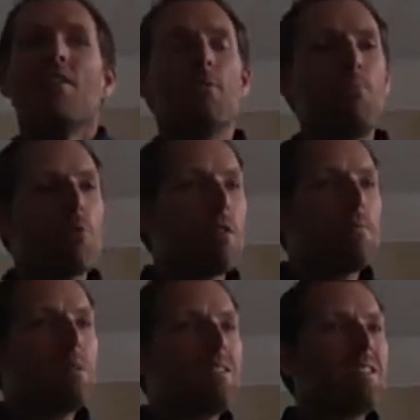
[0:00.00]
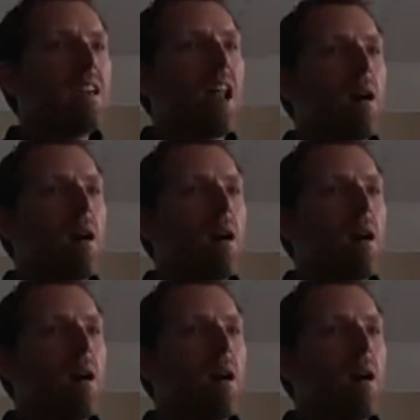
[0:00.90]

The border of BC and